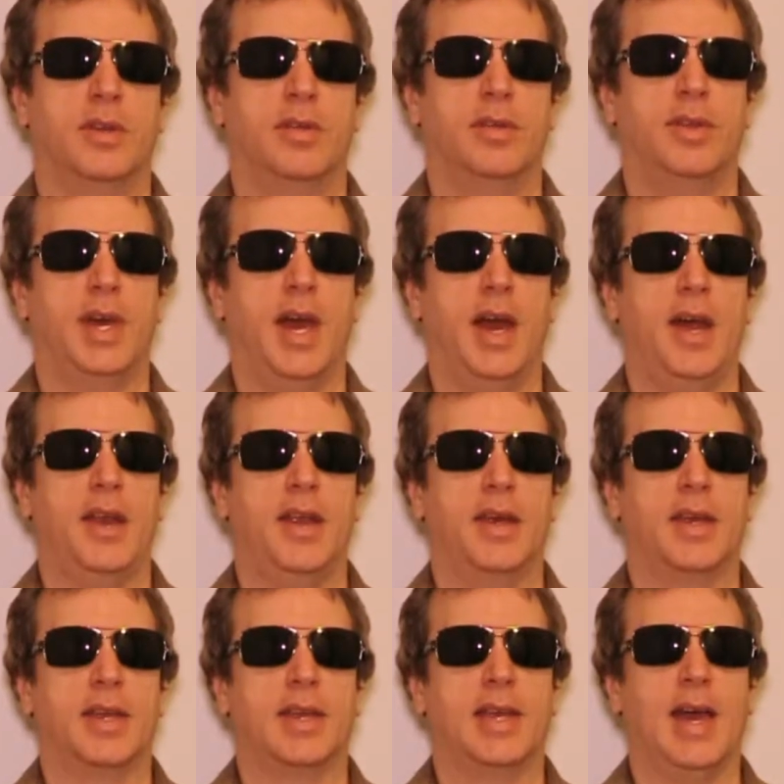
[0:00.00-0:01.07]
that
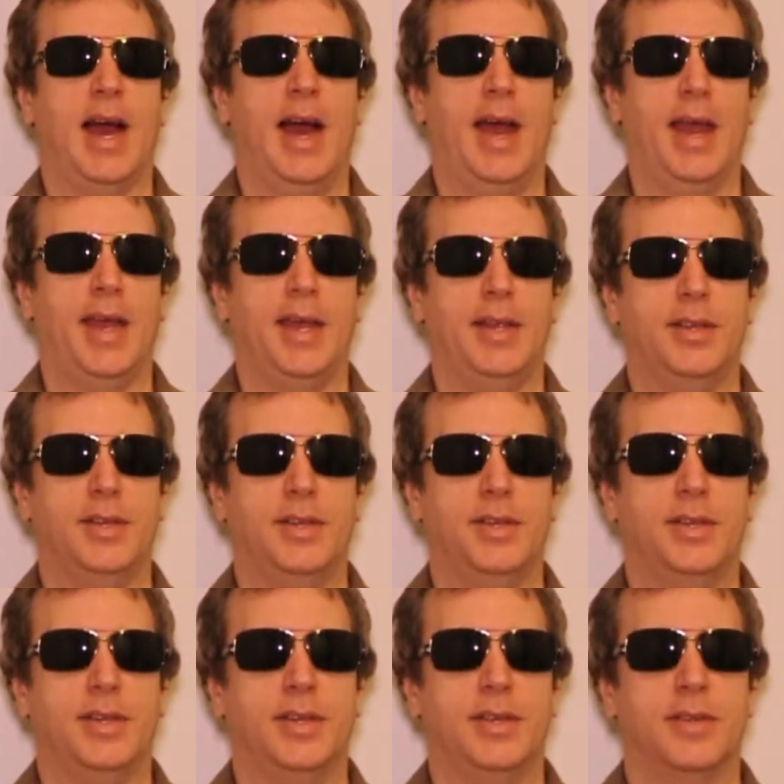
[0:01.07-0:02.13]

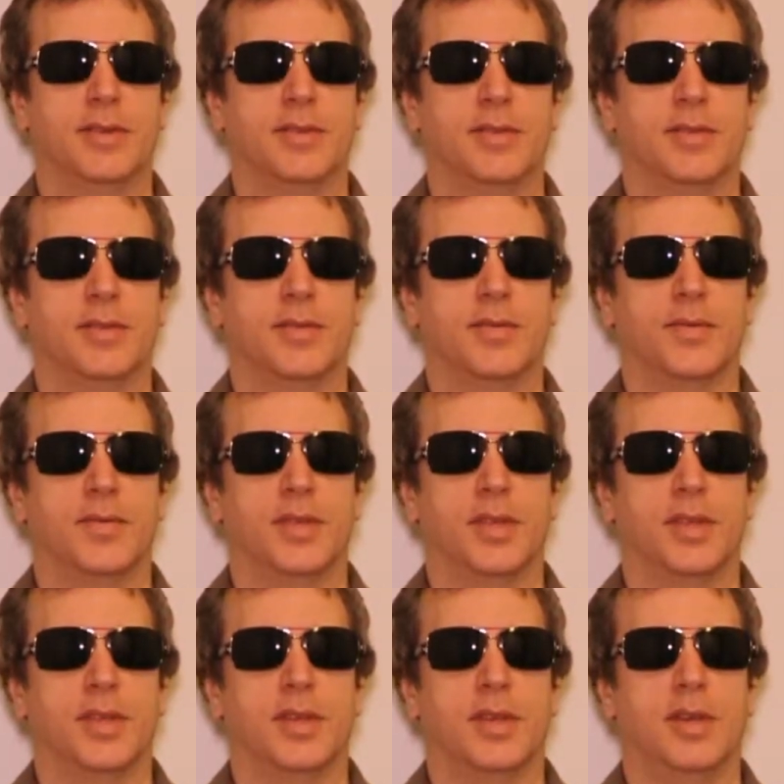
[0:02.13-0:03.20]
guides
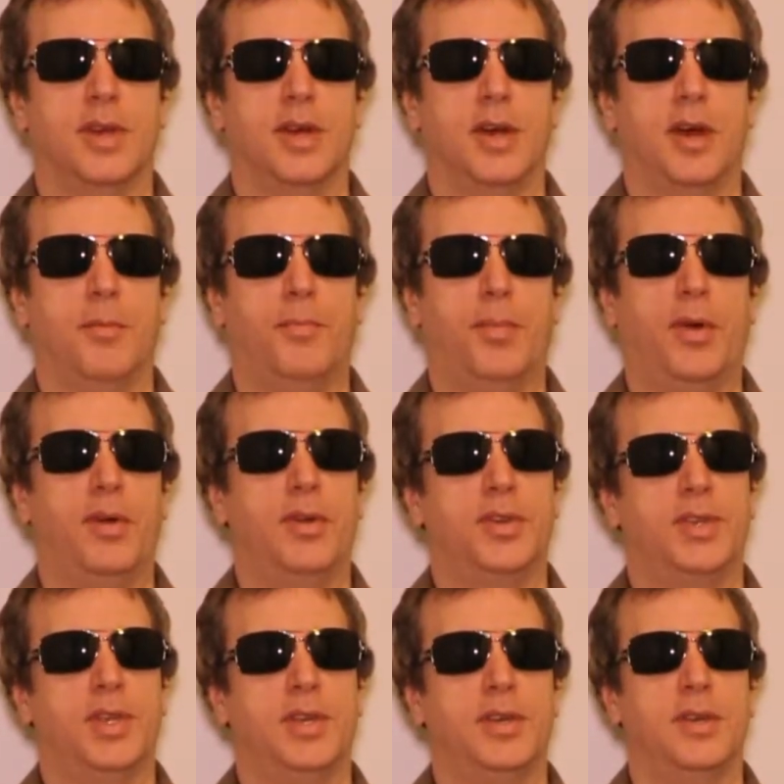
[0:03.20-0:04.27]
a
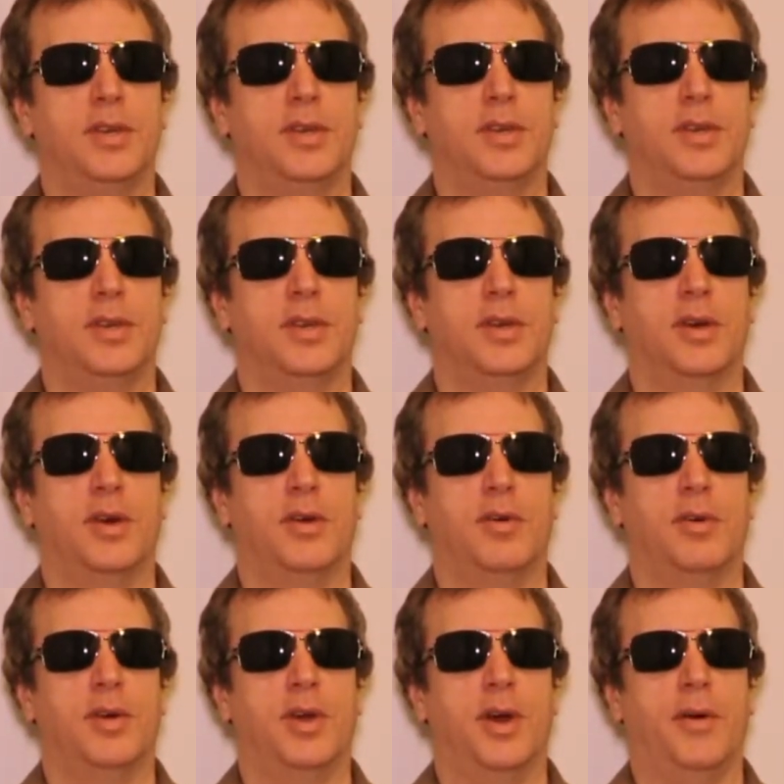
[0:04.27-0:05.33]
person
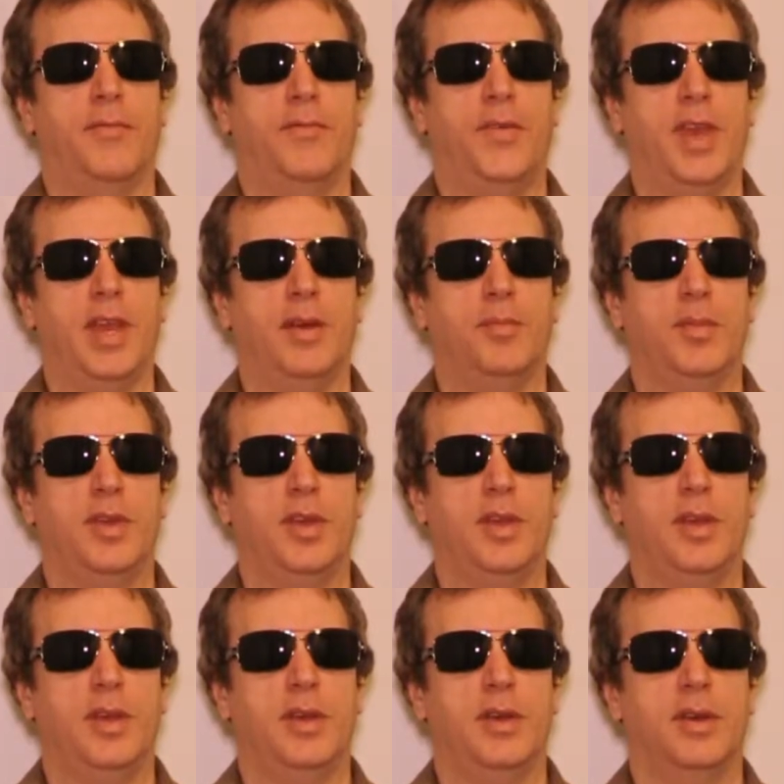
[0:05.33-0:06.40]
or a
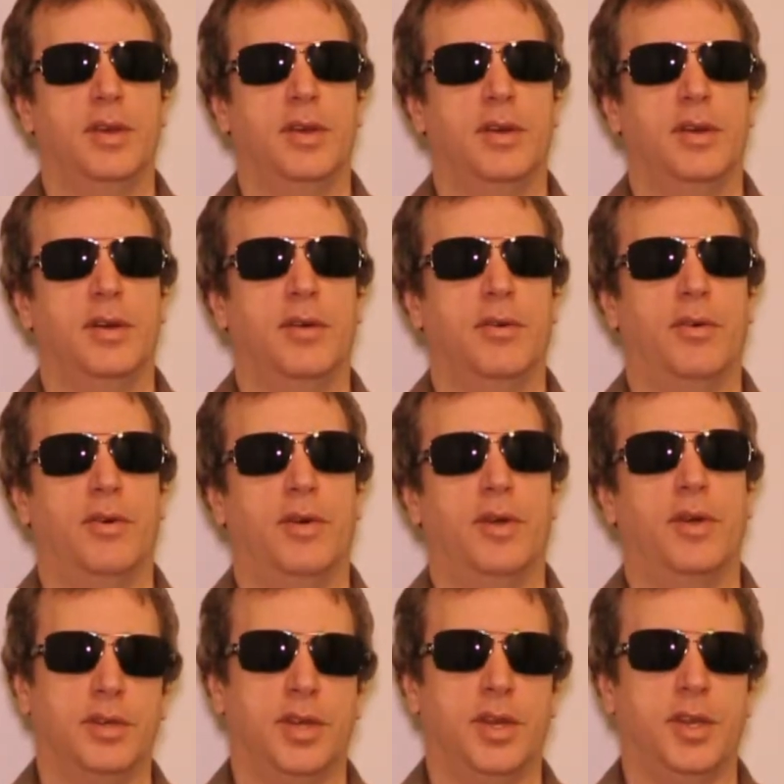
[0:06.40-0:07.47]
family
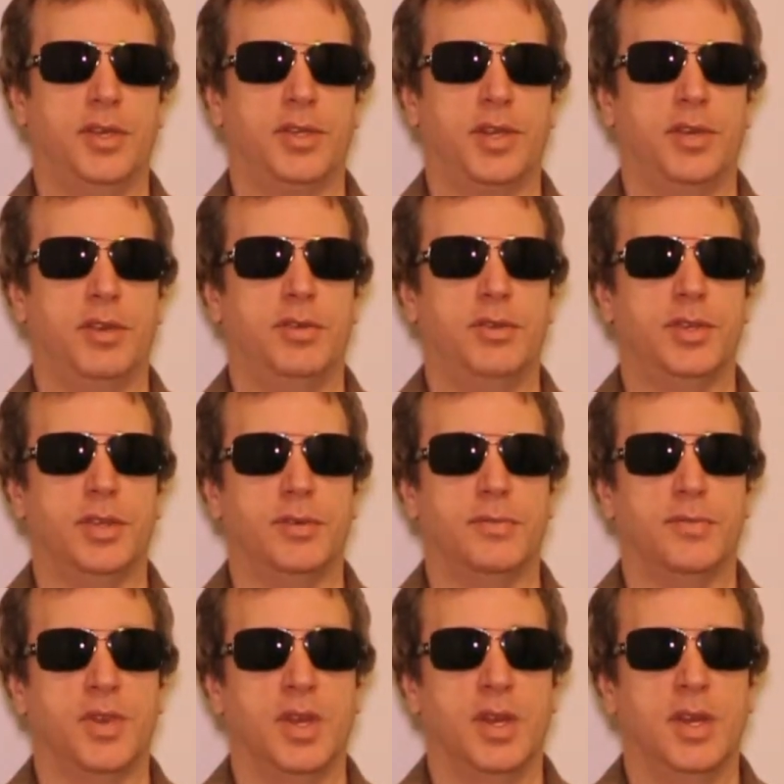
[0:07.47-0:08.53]
or an institution.
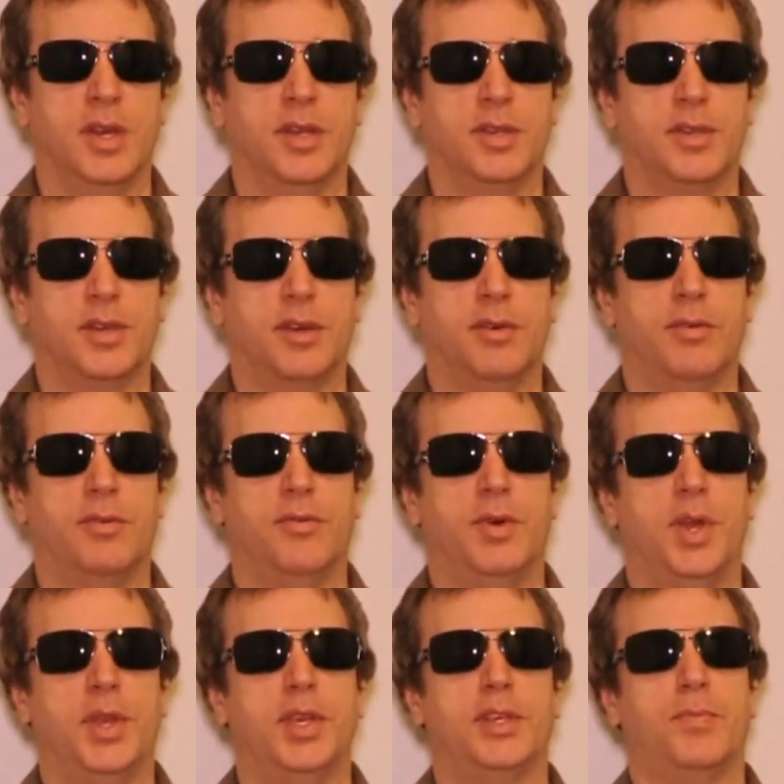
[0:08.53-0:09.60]
So
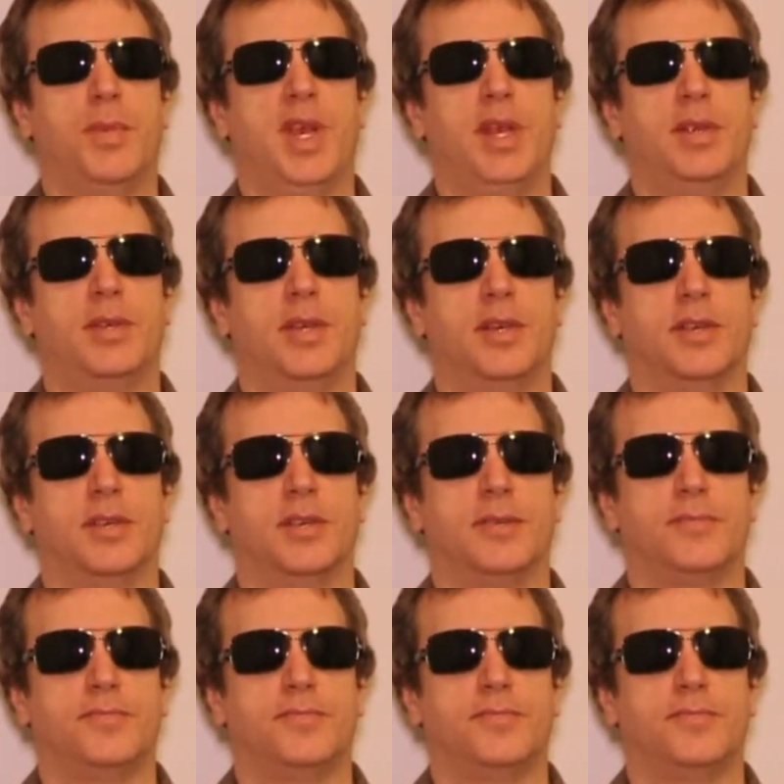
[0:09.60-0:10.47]
what this means is